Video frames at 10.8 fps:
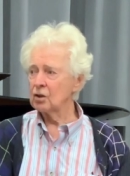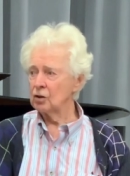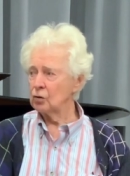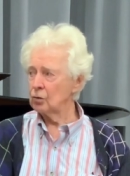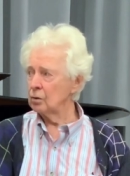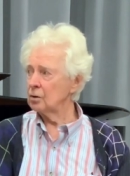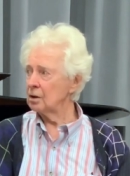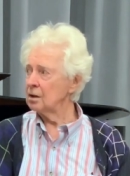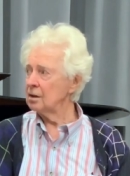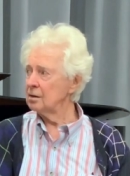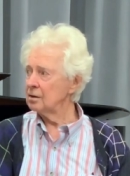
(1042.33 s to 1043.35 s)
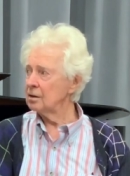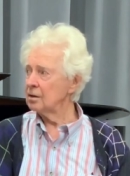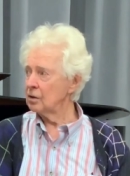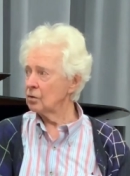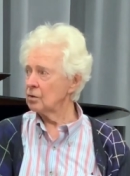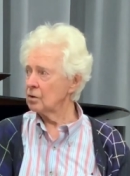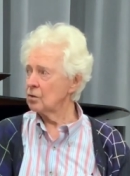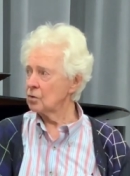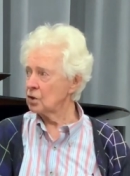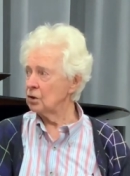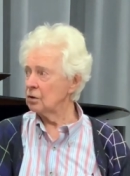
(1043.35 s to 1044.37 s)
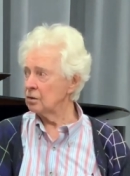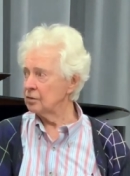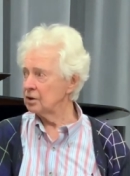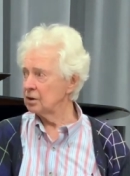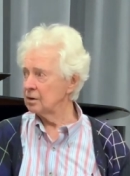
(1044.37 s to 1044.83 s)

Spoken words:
control those nerves.